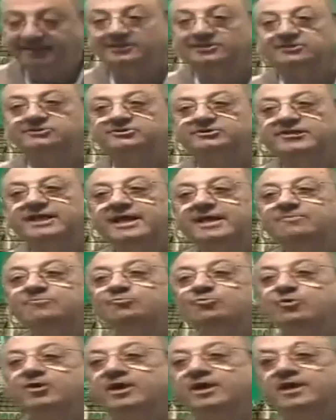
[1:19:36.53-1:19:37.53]
The
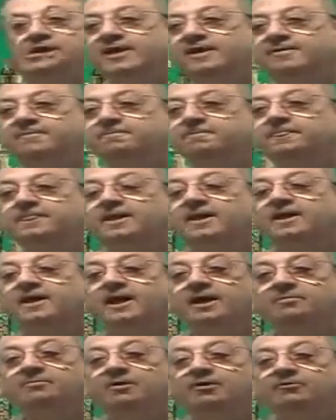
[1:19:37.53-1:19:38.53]
same way
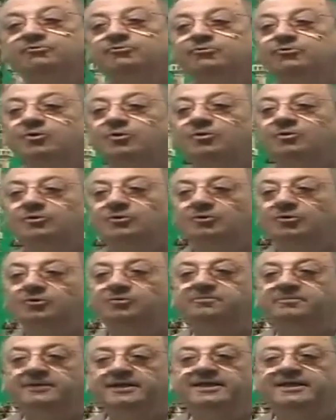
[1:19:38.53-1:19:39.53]
a
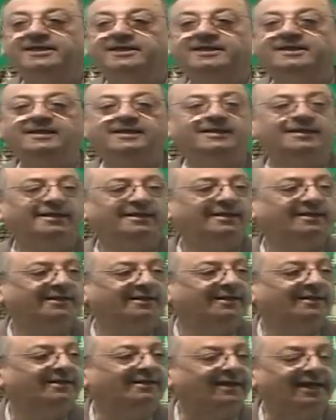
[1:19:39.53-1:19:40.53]
mafulun bihi
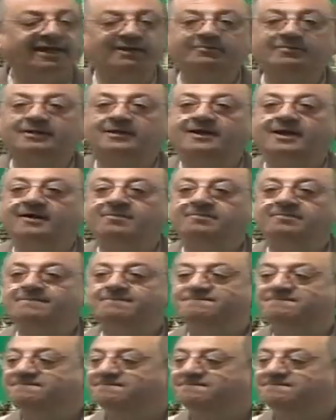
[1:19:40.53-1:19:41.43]
can become